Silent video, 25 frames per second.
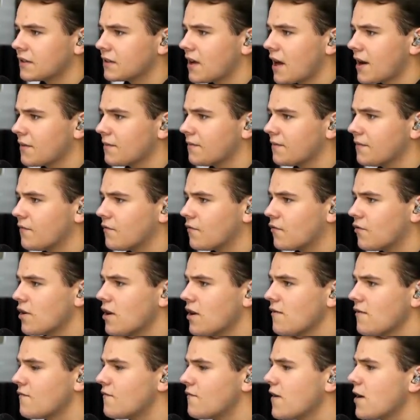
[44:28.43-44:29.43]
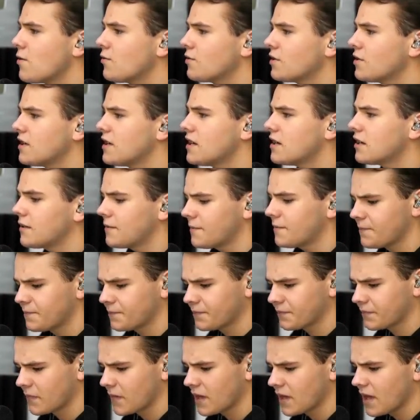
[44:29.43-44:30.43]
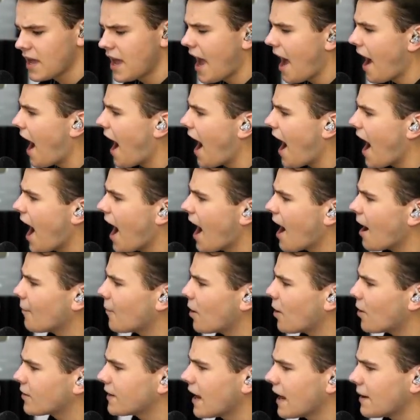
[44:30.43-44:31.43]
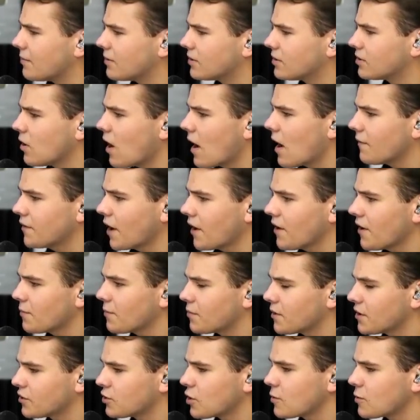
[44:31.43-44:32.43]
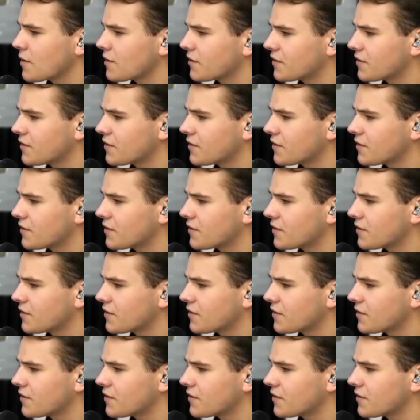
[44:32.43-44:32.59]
There's a lot of free field here. Okay, so I've done a